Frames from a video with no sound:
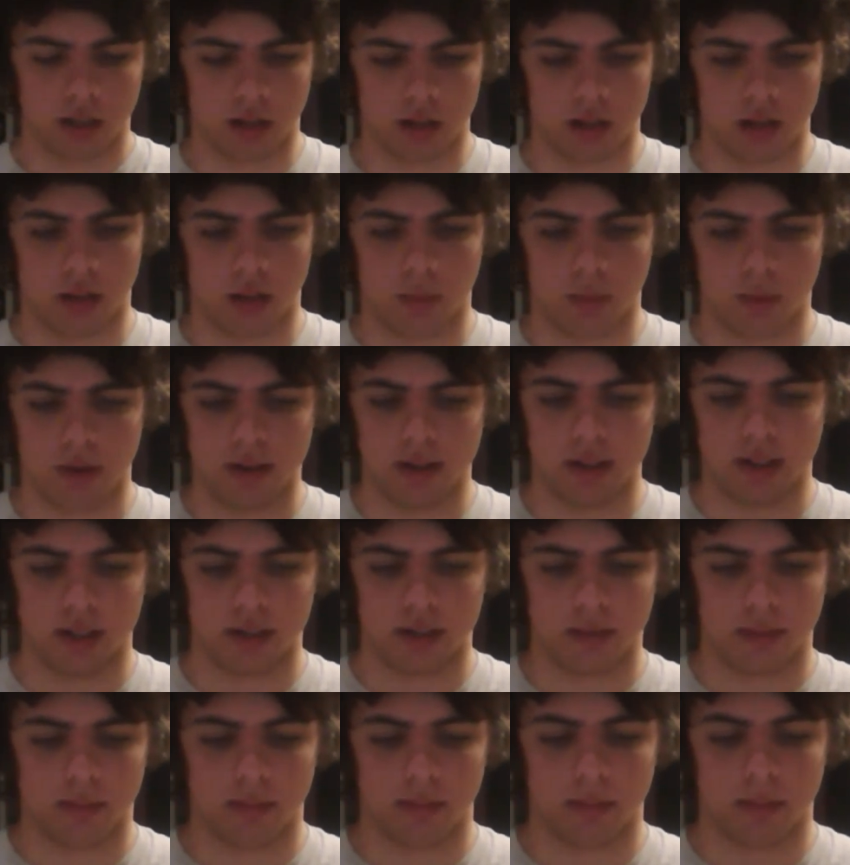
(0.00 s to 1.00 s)
Where is it?
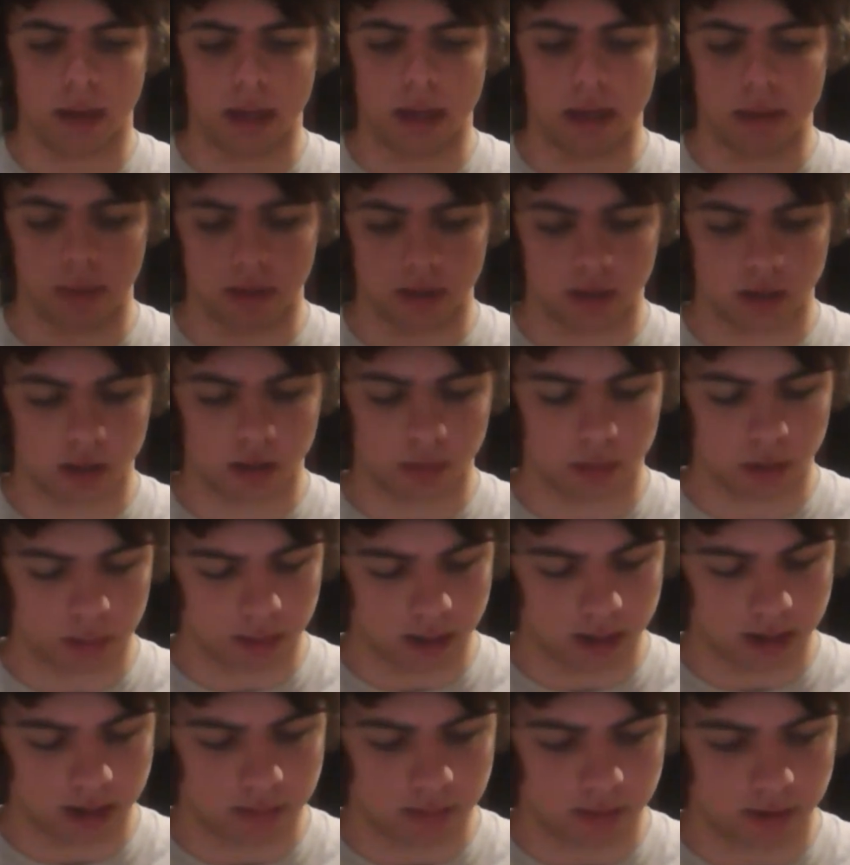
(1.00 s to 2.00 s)
Paper, so much
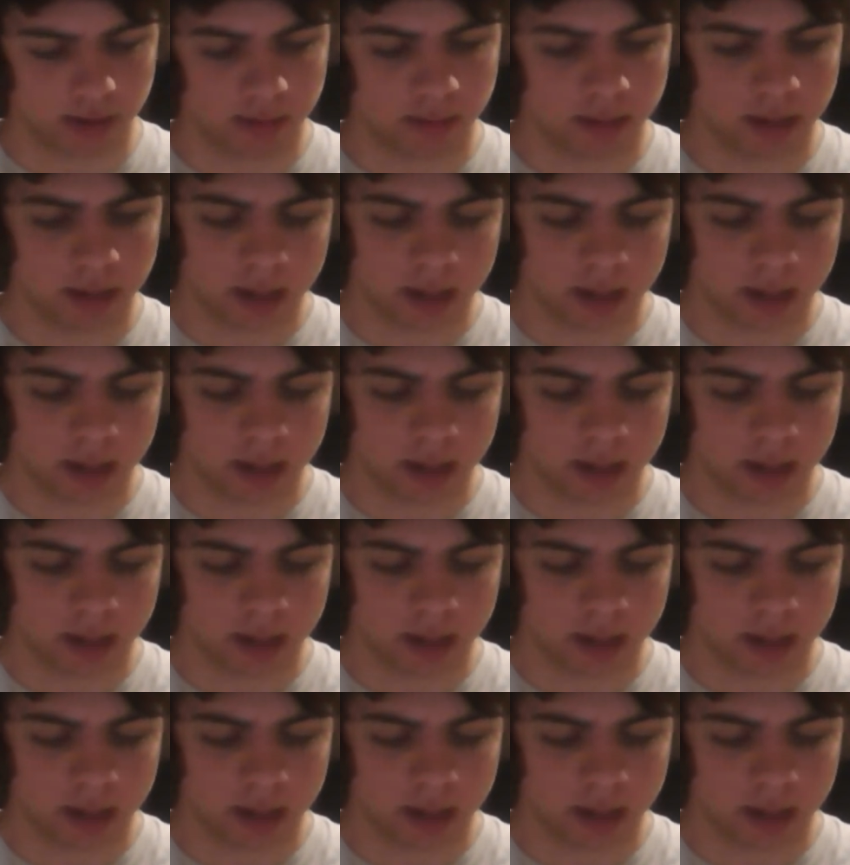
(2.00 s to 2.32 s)
paper.